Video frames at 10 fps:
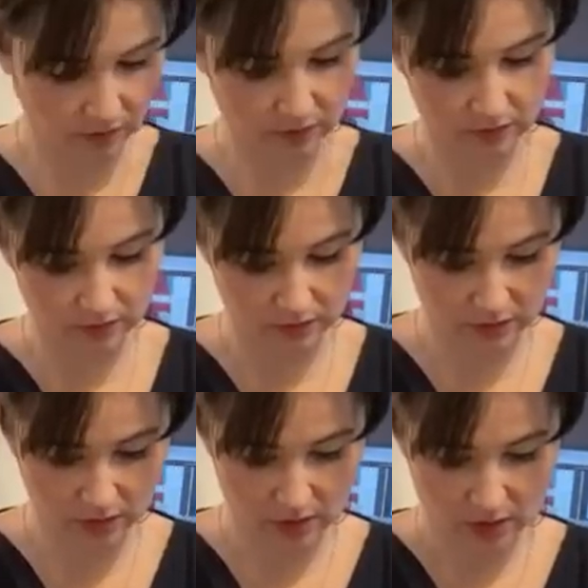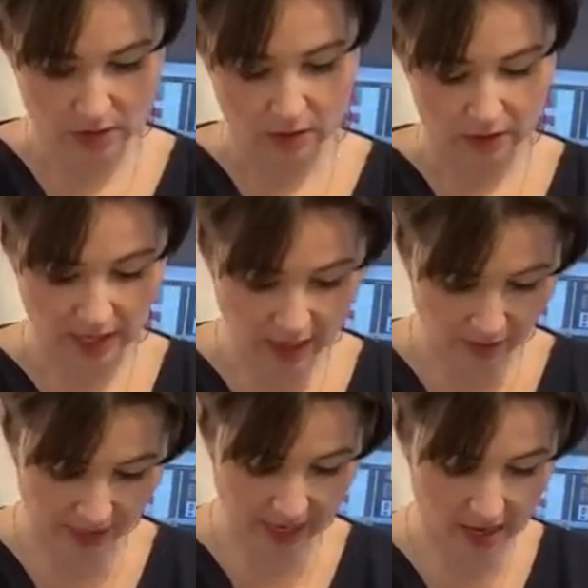one. So how
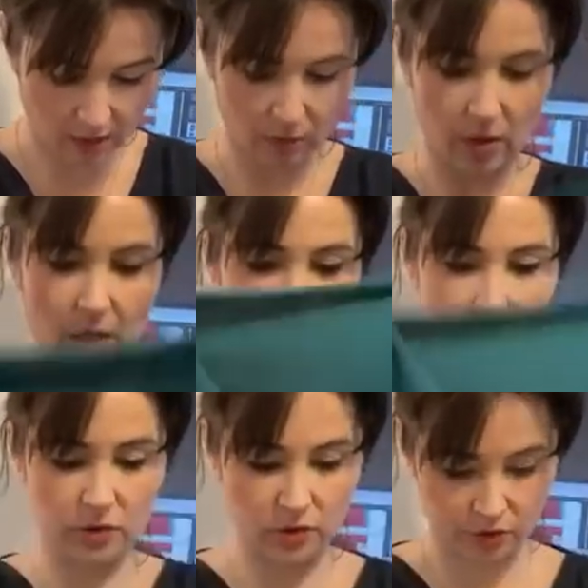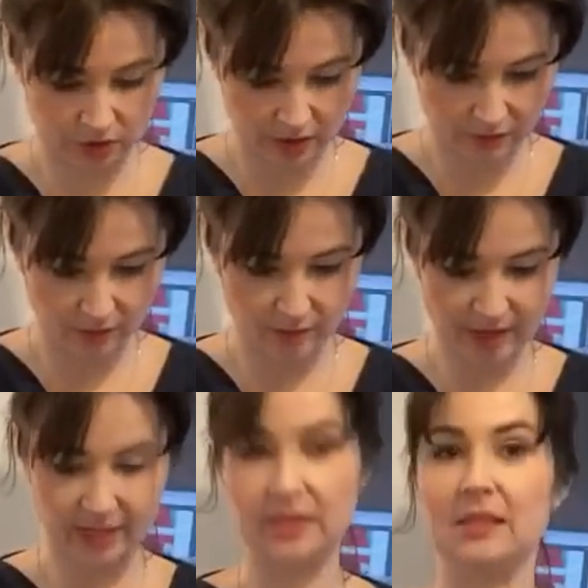a cowl works, and you'll see from the
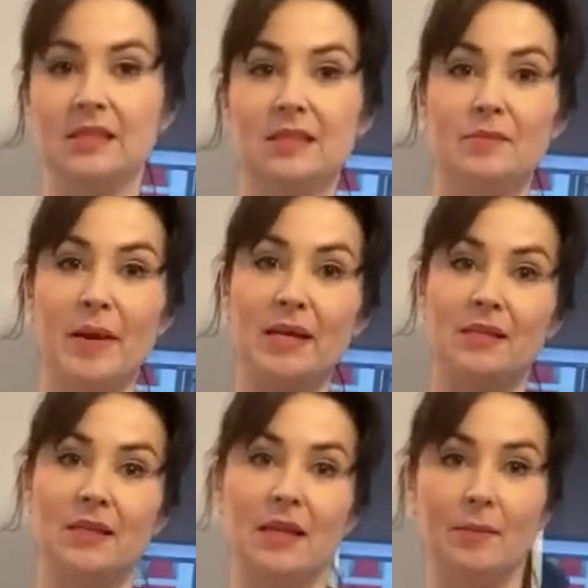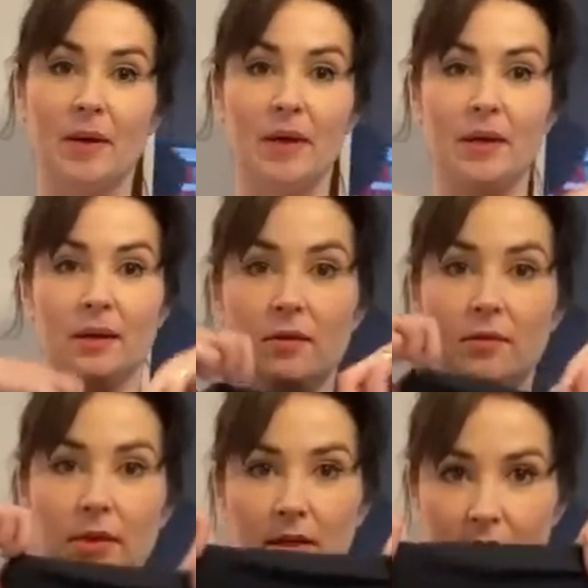pattern, is it's basically by,
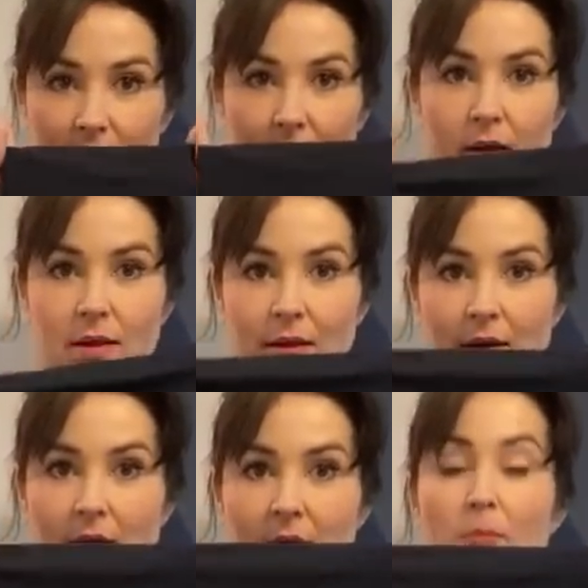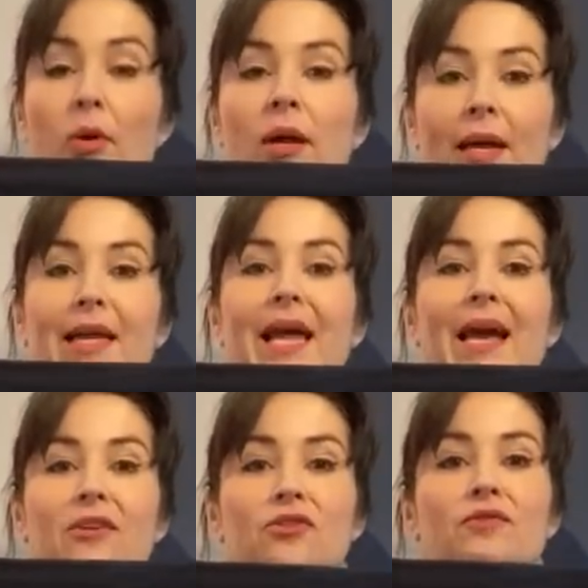you can see here, putting in
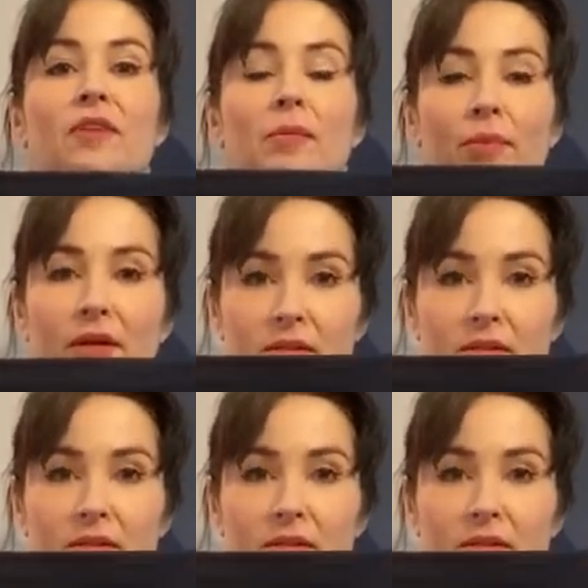extra fabric.